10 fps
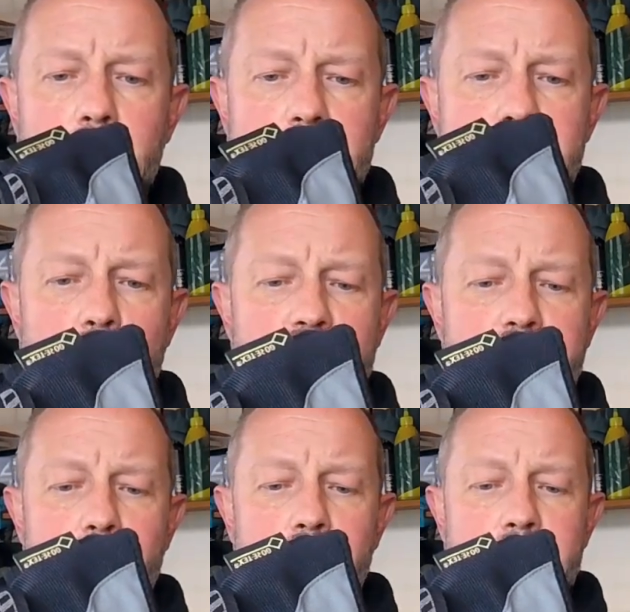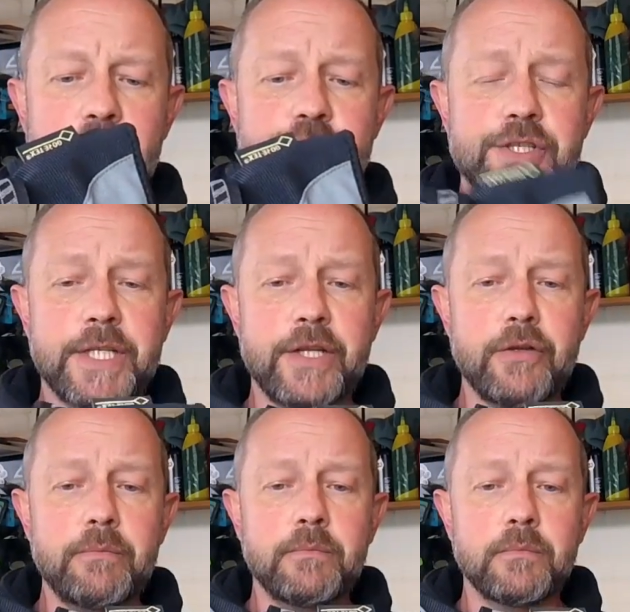So if you're interested in
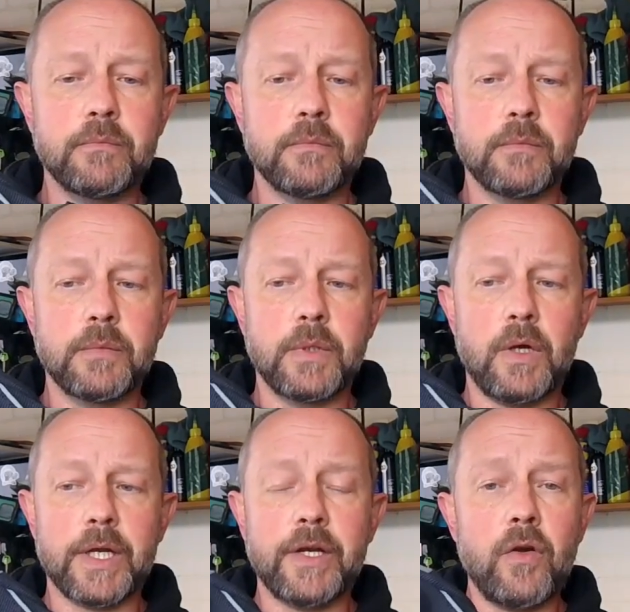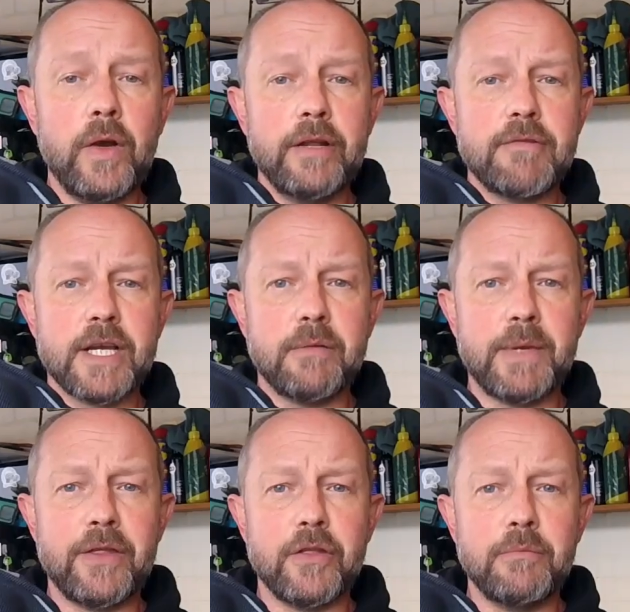them, I can highly
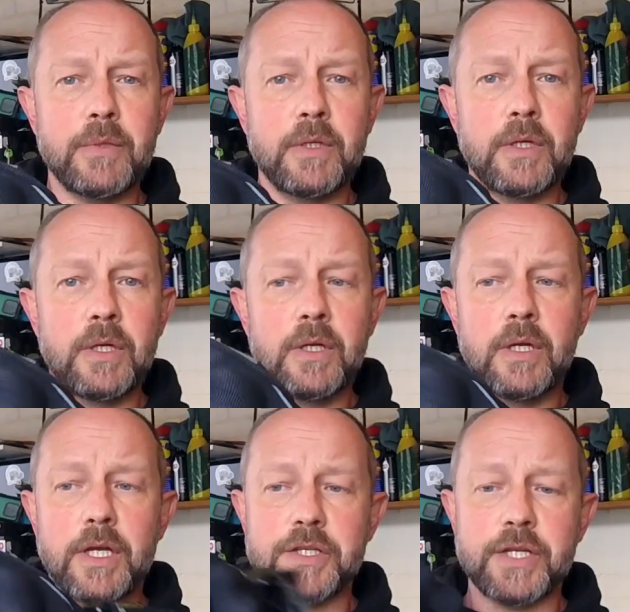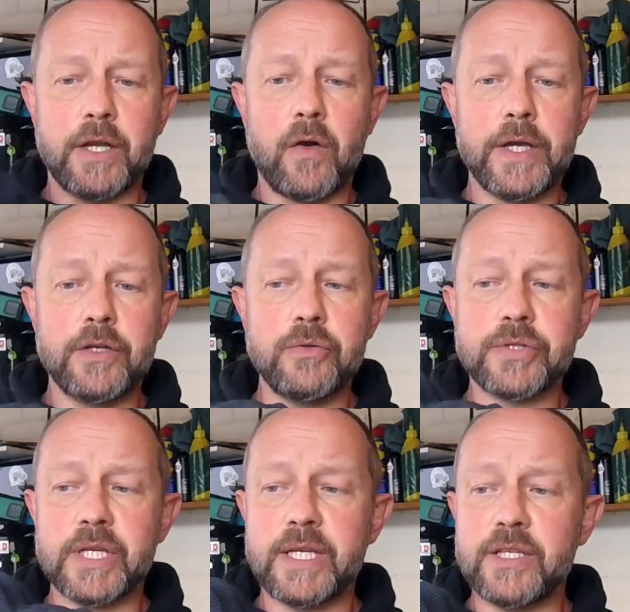recommend them. As I say, I use
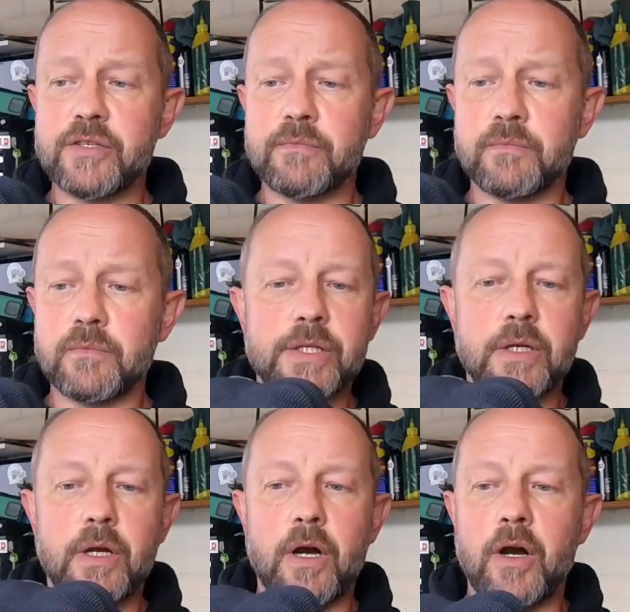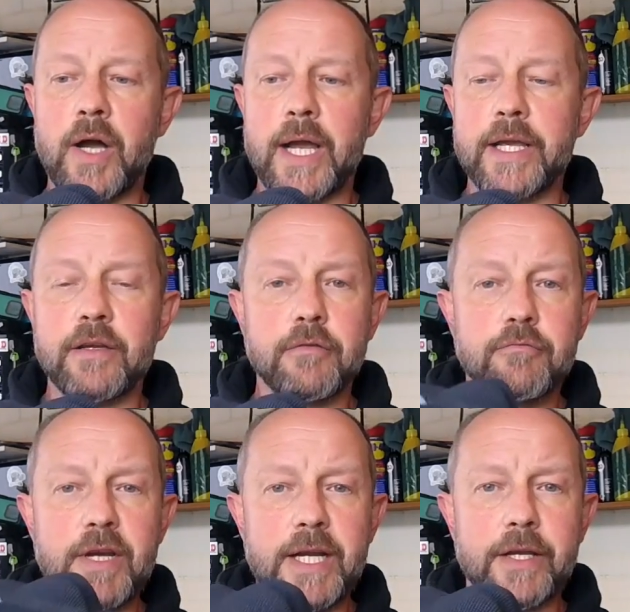these. Are a
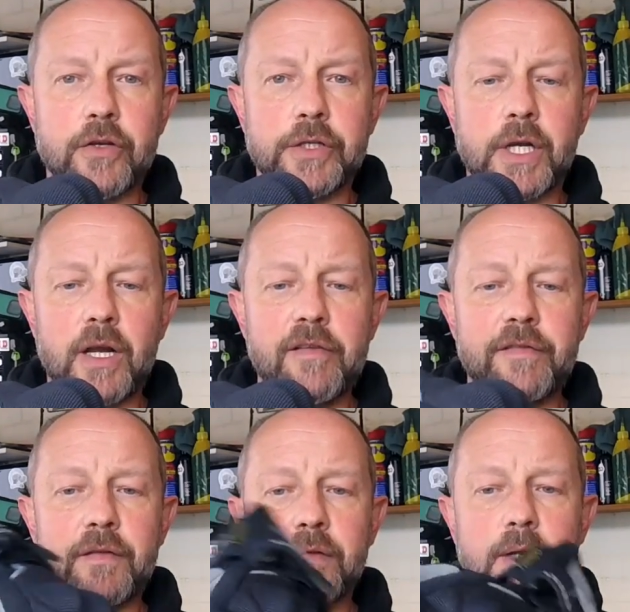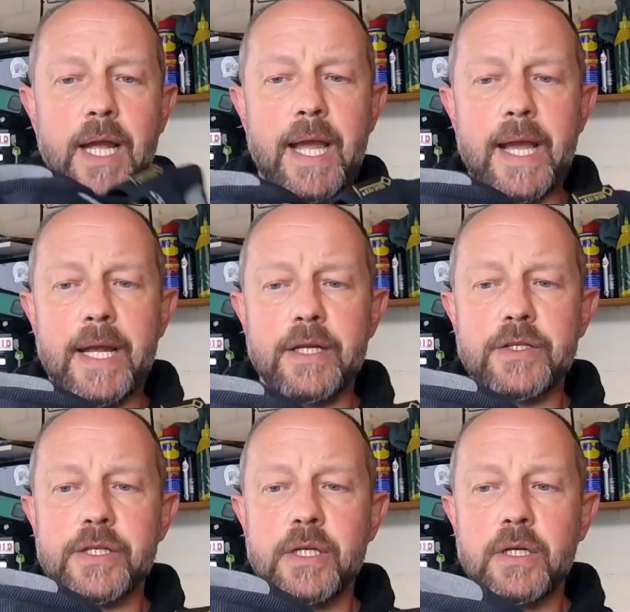really good glove, and